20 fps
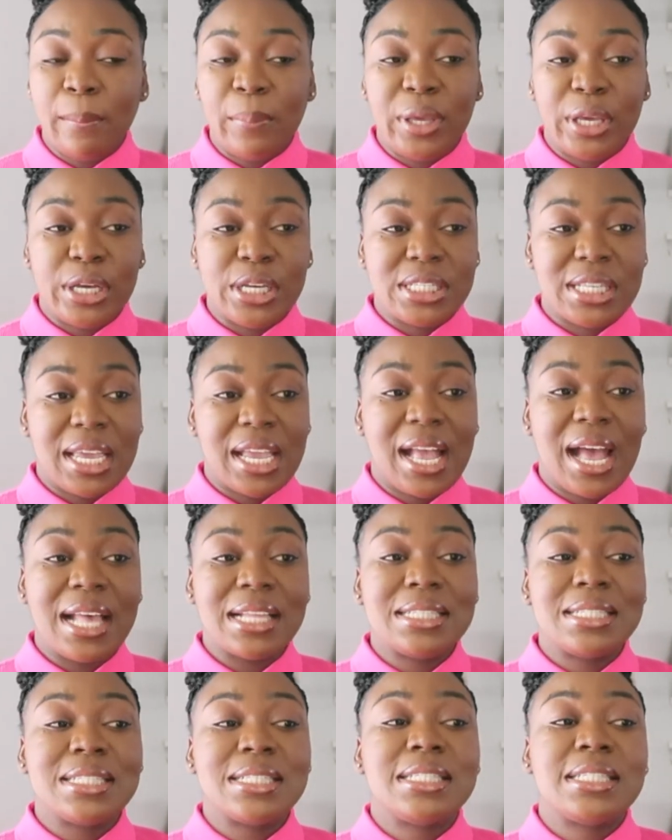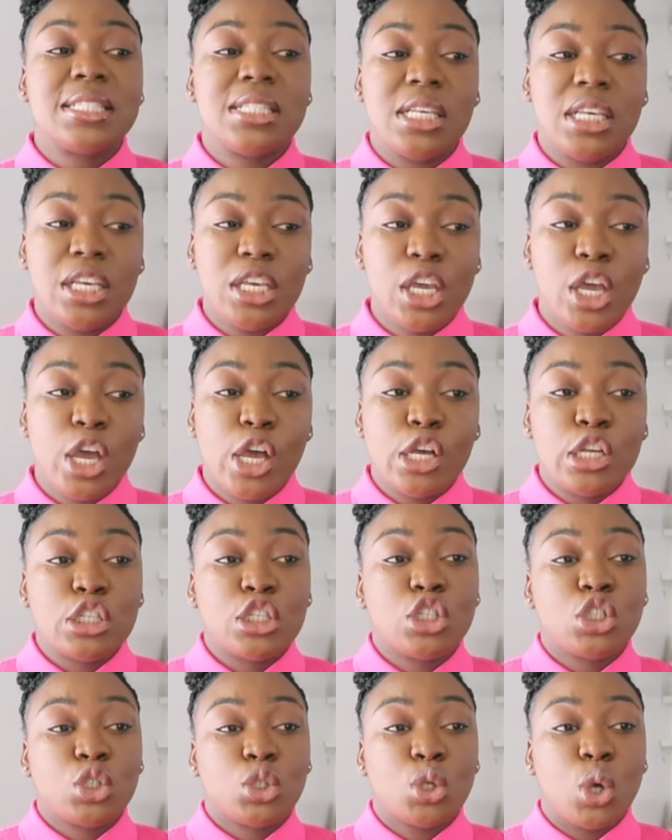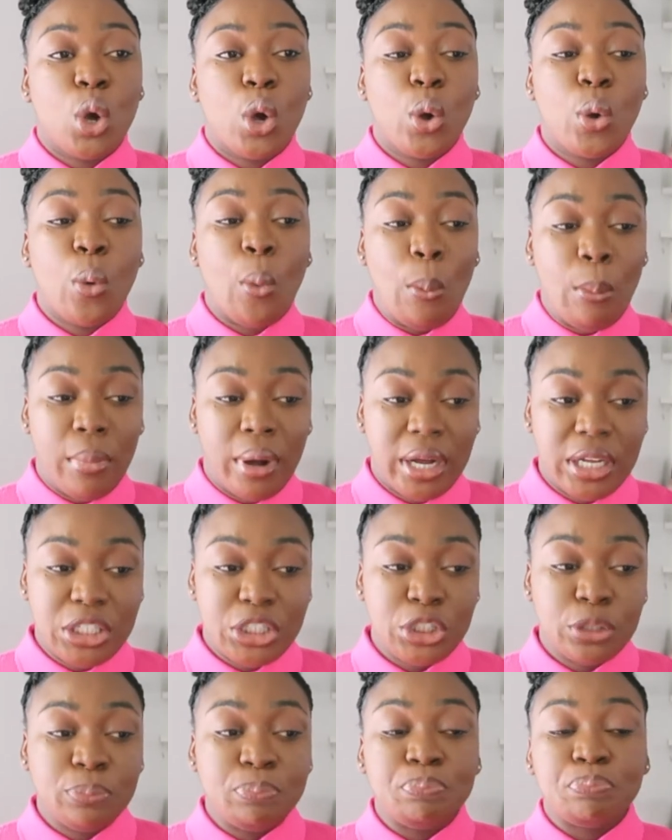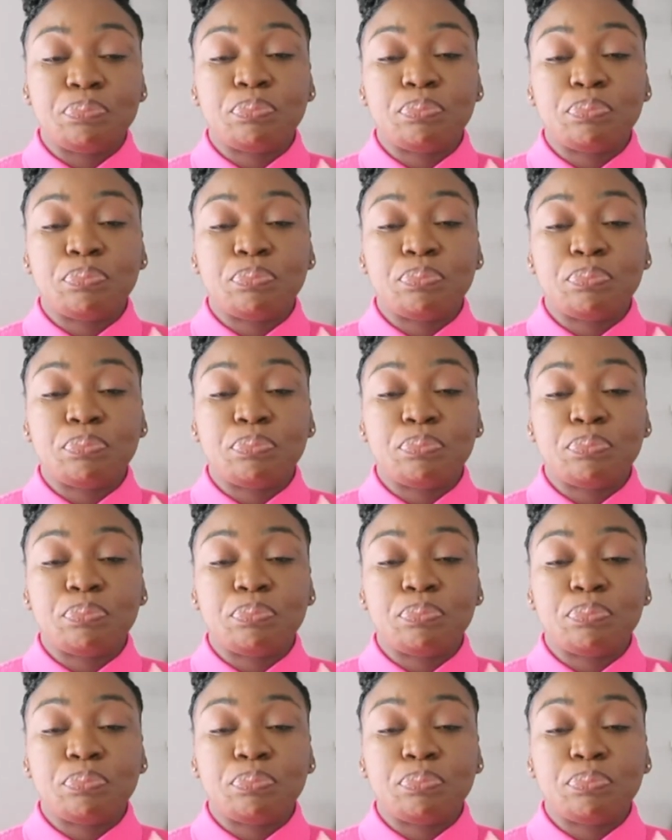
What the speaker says: because I got to see so much.